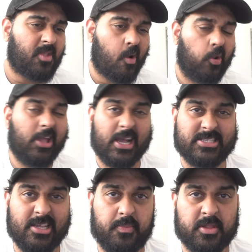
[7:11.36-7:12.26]
What do you guys
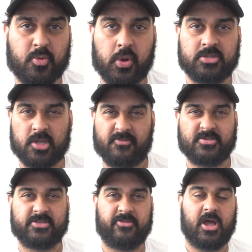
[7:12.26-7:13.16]
think about the Raiders
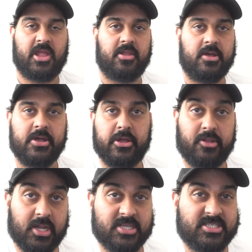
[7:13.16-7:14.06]
offensive line?
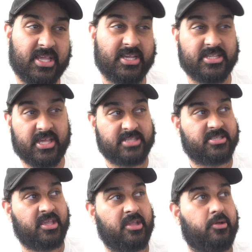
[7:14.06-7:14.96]
Do you guys think
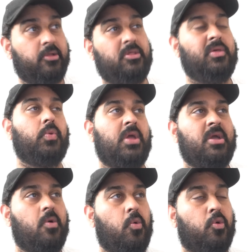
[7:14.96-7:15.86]
it's a good
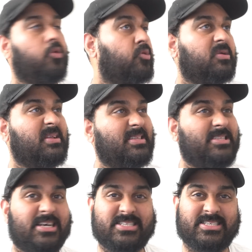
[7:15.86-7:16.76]
unit, or
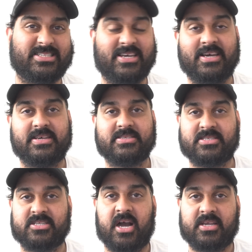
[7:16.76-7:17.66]
does it
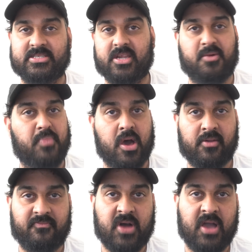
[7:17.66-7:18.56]
suck? Is it a
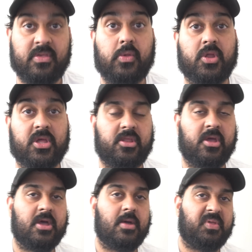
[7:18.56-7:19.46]
bottom five unit?
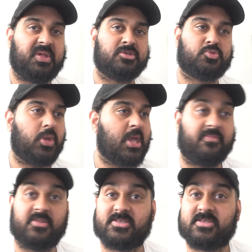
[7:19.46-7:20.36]
Because we
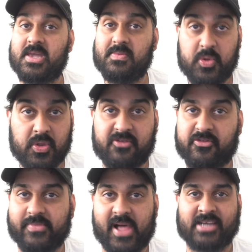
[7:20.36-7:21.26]
have the same unit
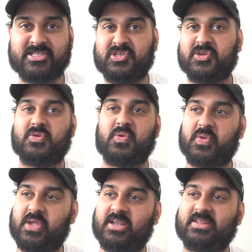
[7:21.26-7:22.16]
from last year
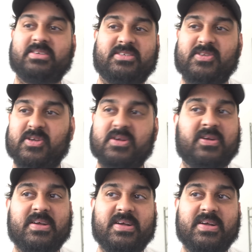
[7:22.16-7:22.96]
going into this year,